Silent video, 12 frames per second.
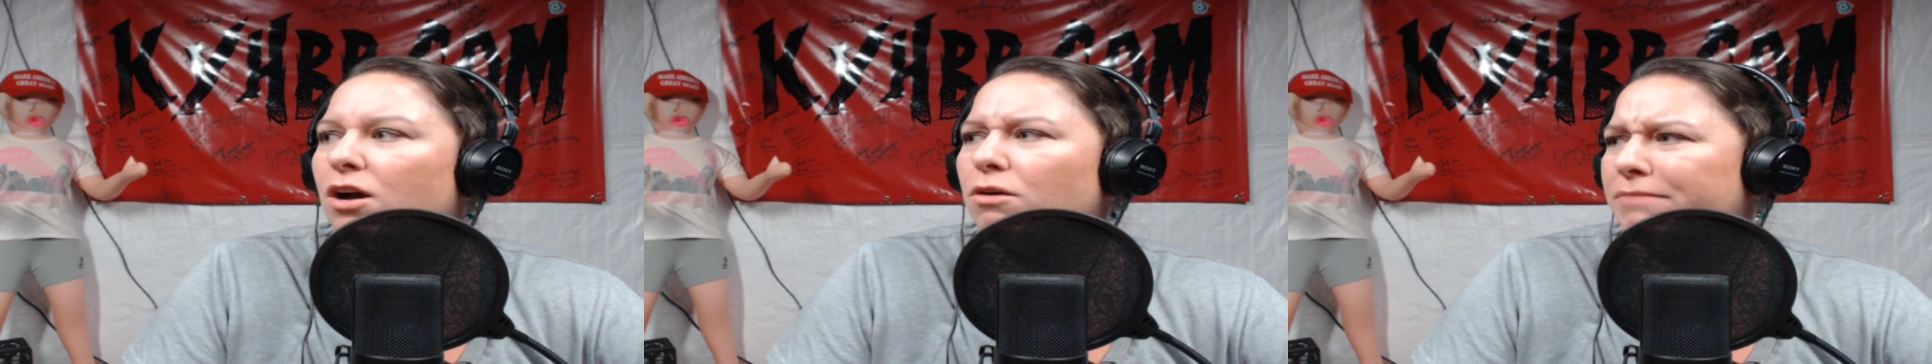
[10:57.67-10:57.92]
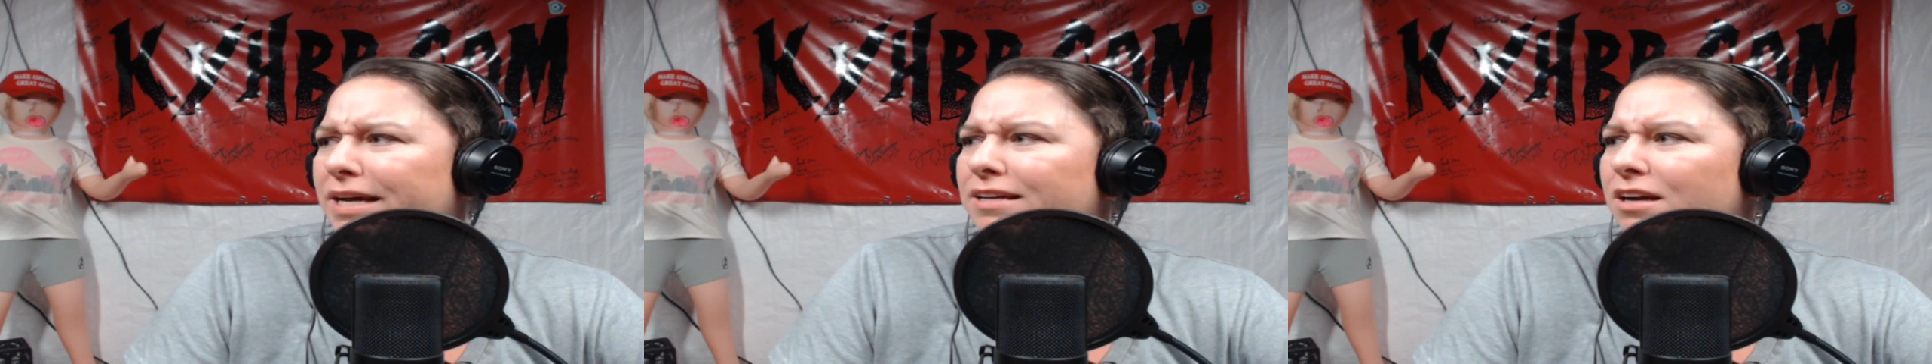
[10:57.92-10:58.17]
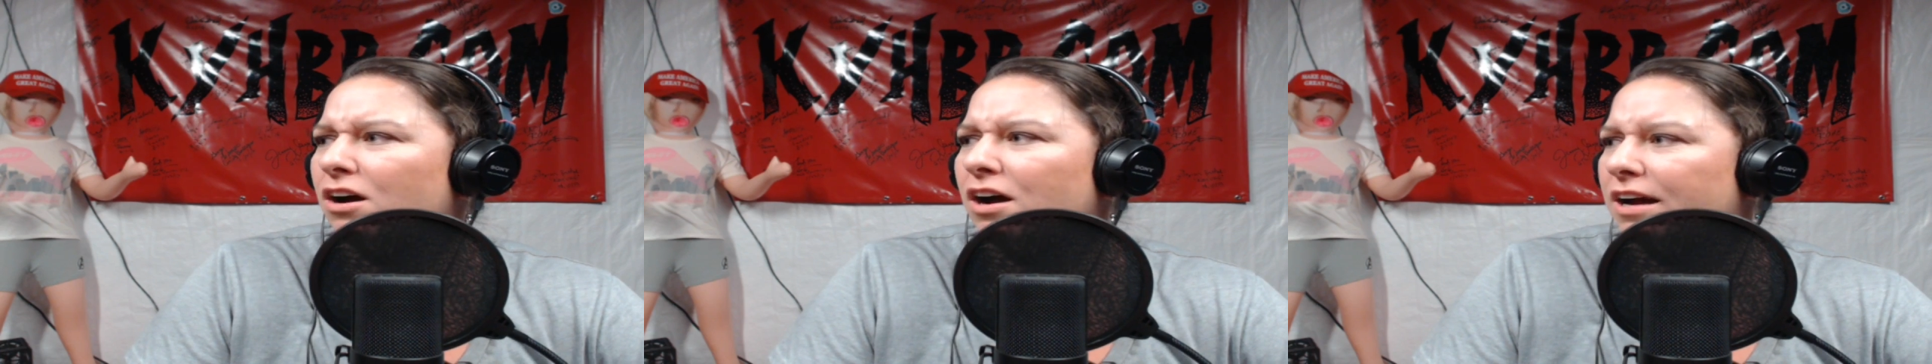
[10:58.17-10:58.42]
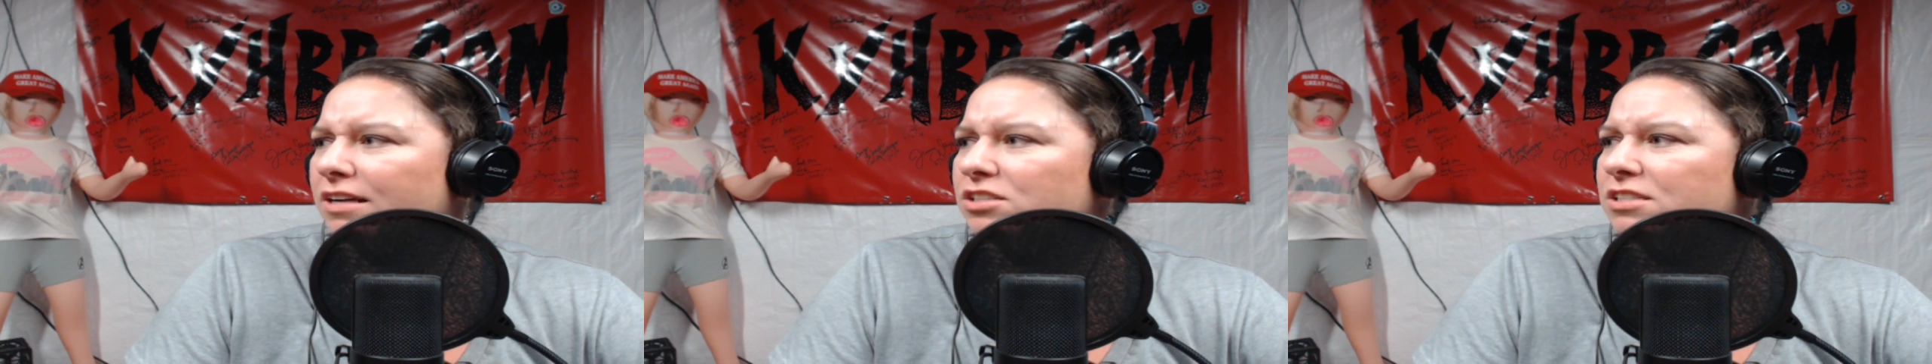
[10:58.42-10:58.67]
Oh my
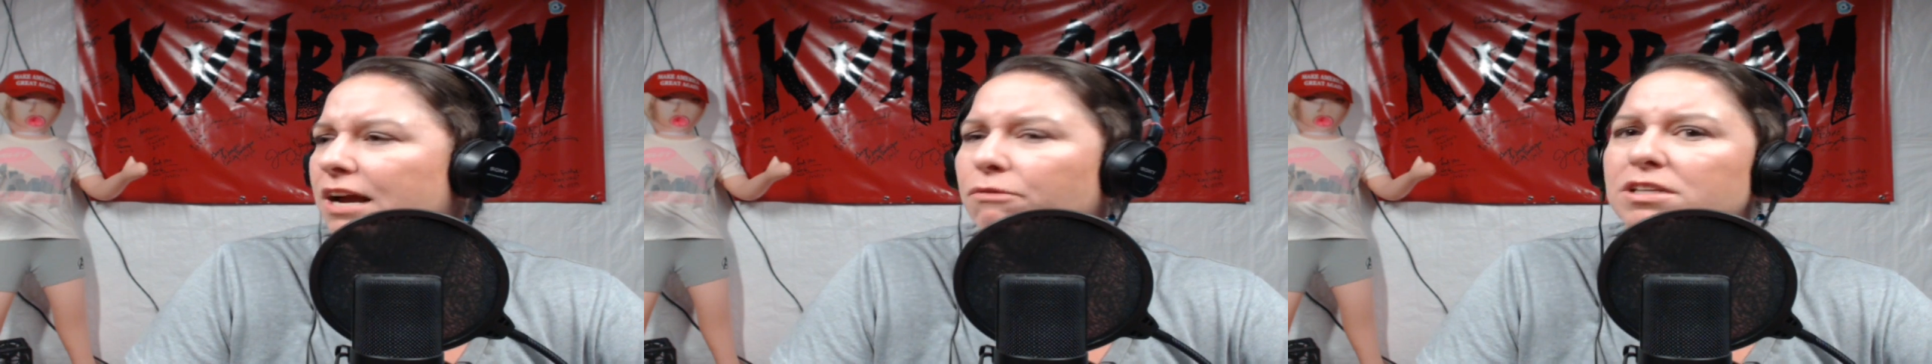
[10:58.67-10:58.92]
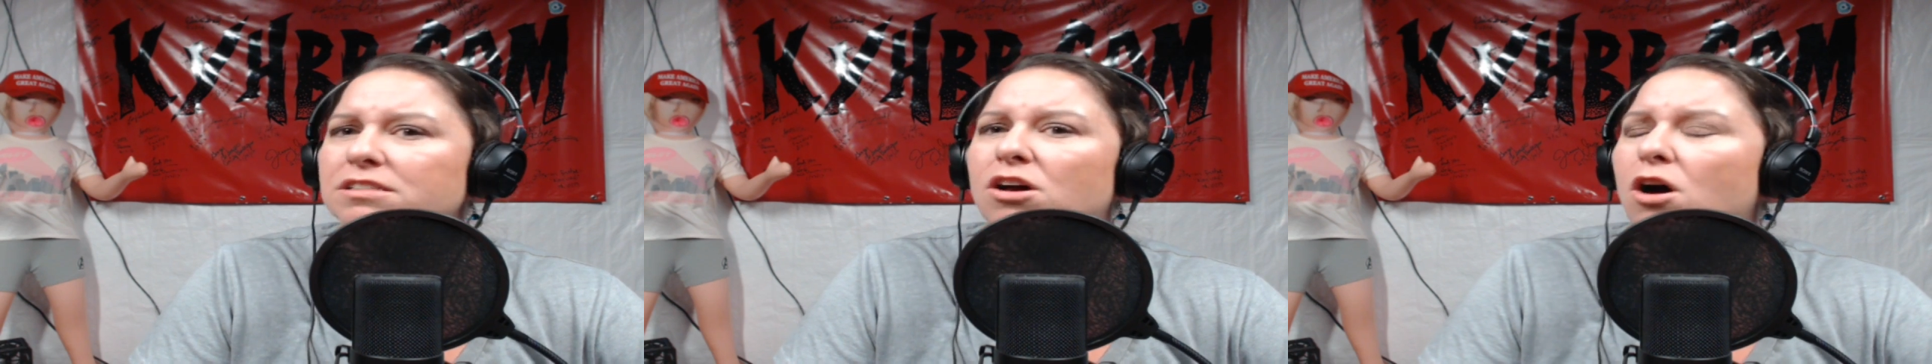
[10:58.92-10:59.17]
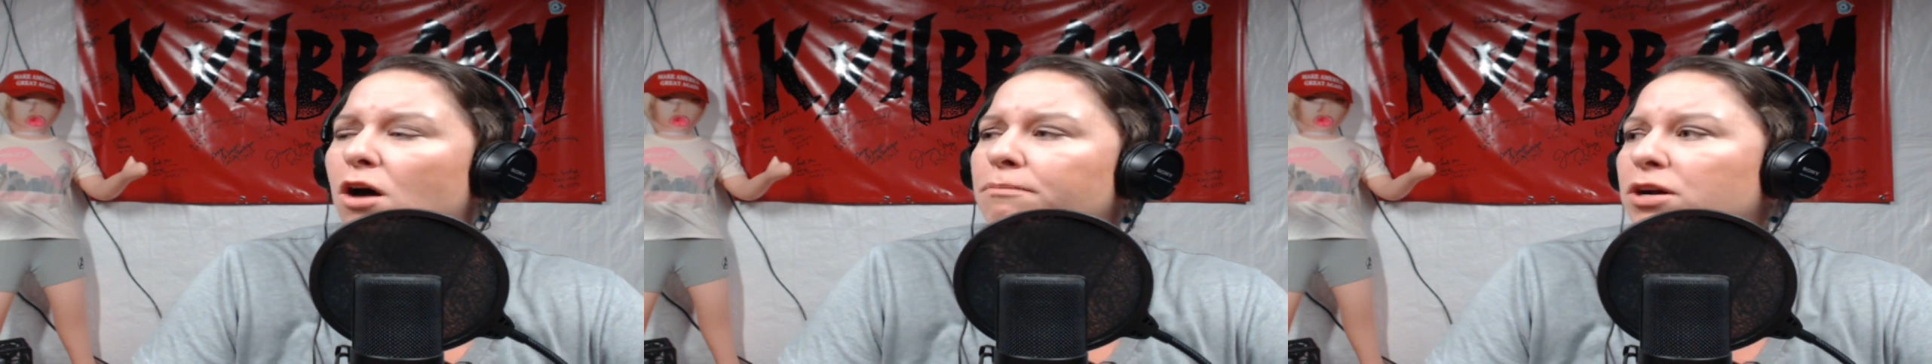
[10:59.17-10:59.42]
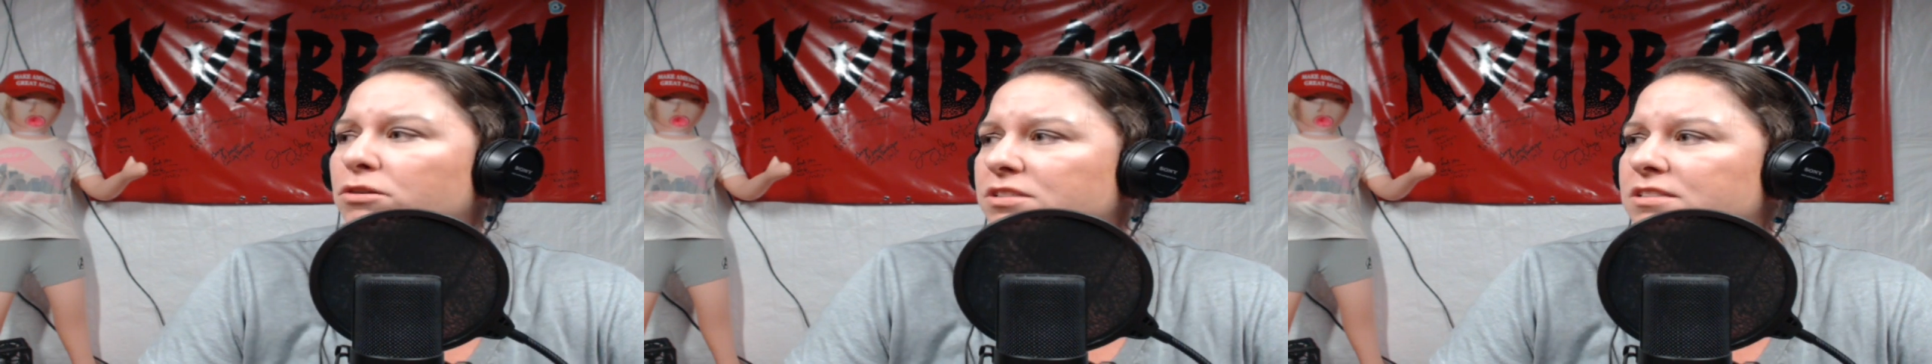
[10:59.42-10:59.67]
gosh, that was
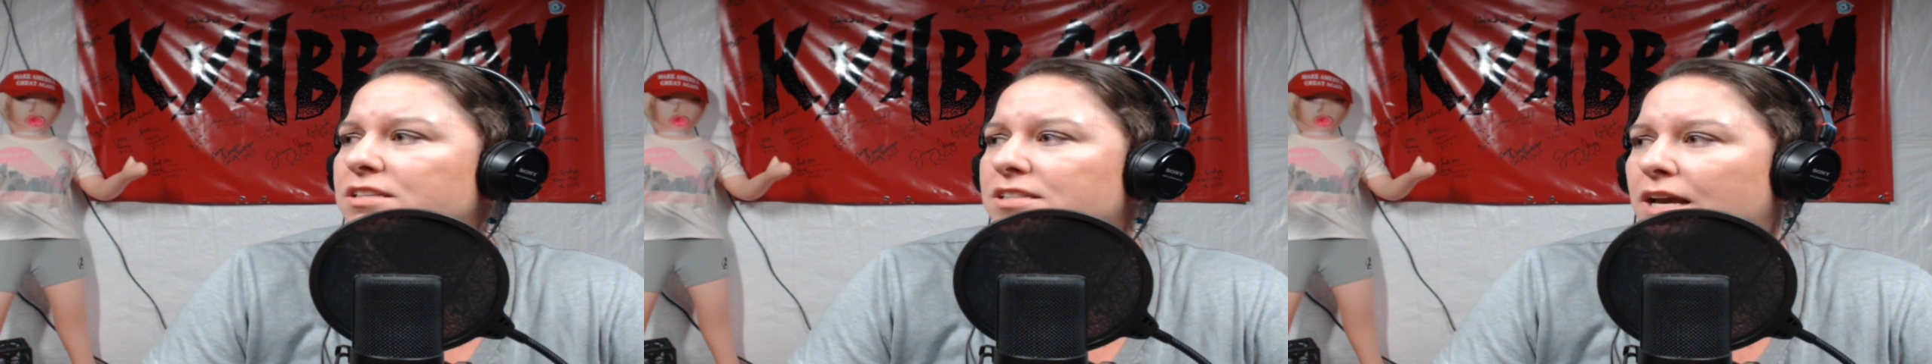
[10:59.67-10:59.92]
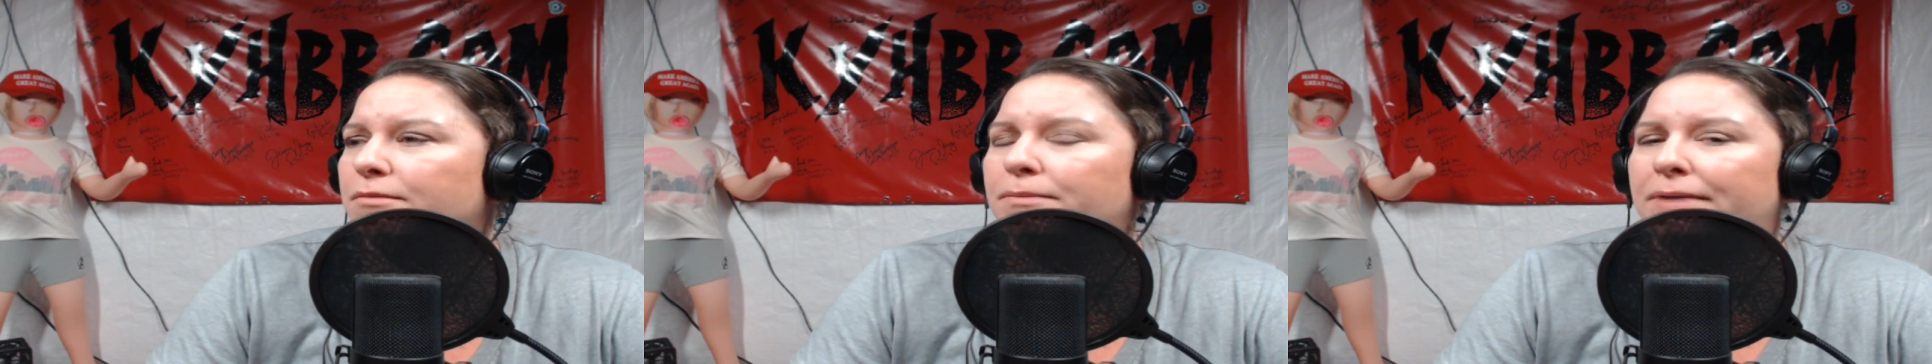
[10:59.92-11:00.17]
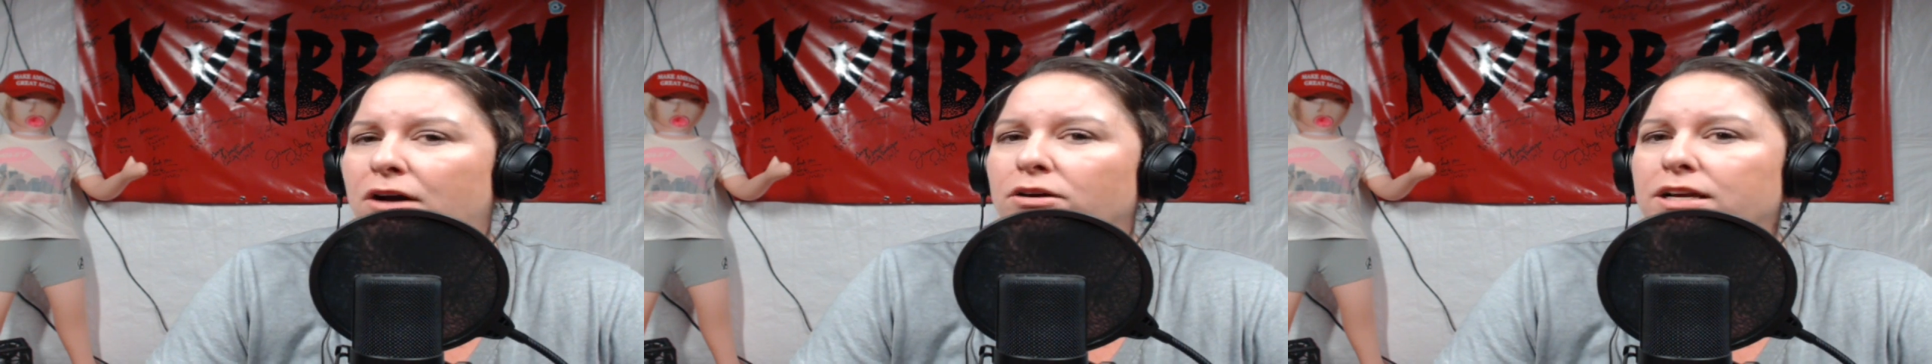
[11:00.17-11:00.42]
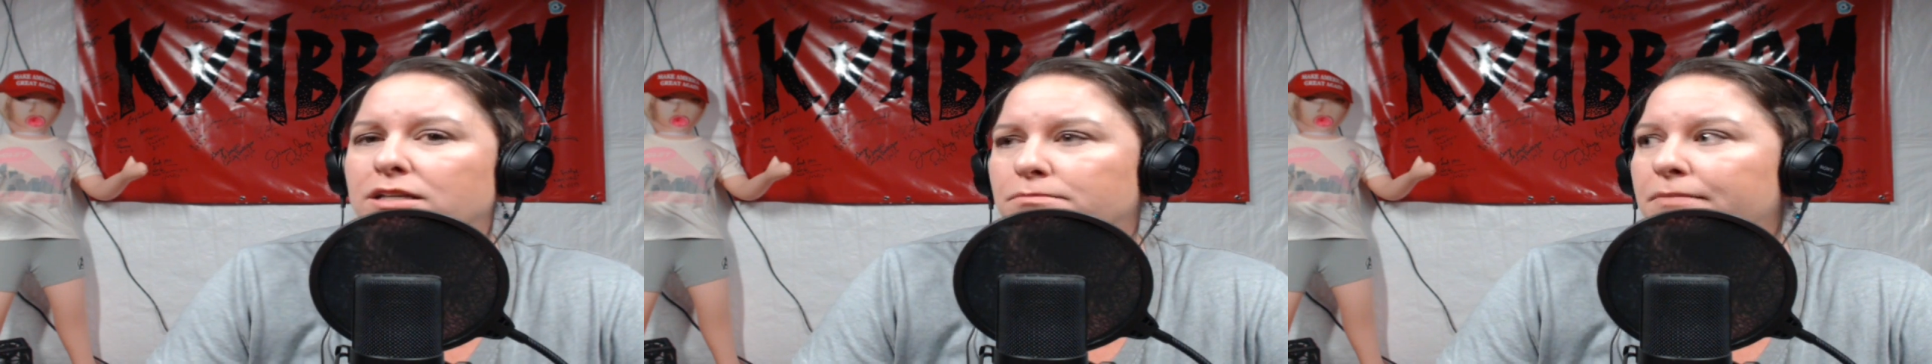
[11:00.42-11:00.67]
almost the same amount
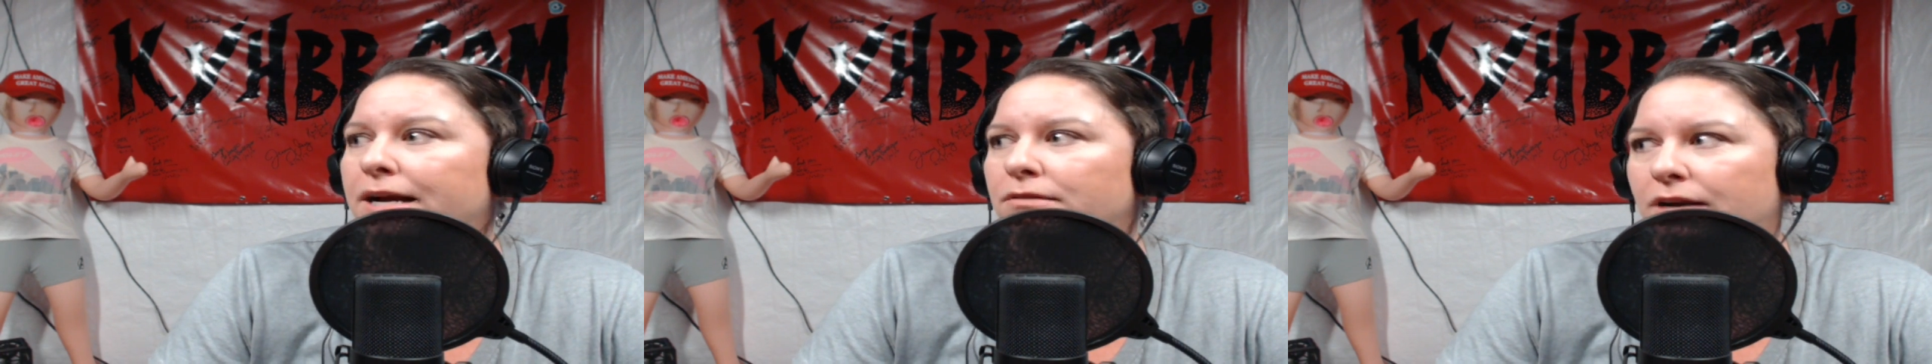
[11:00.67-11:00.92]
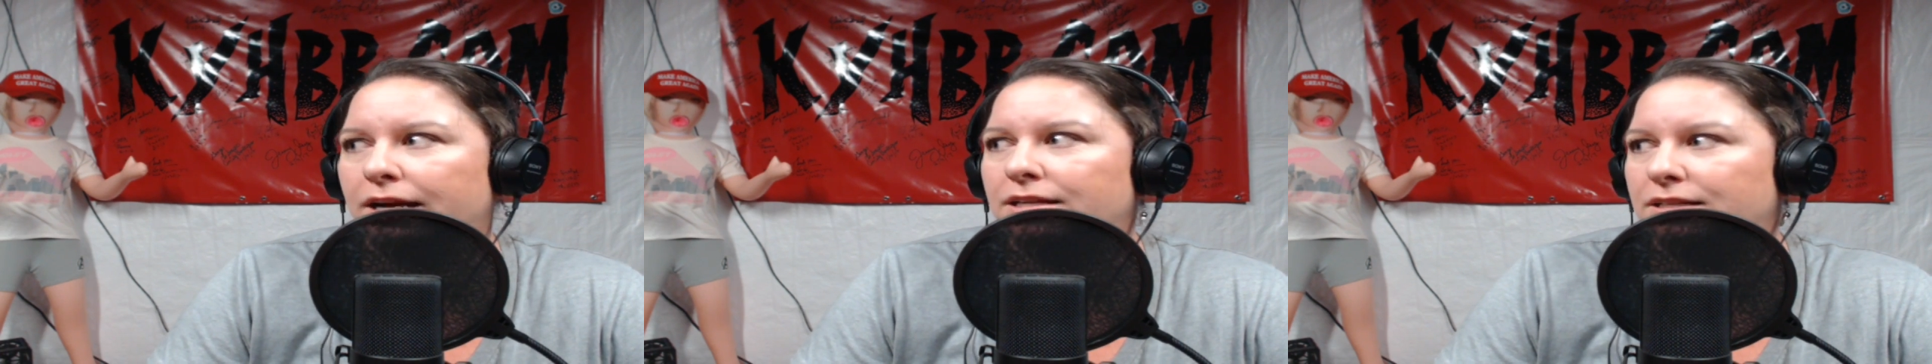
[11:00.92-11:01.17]
as my right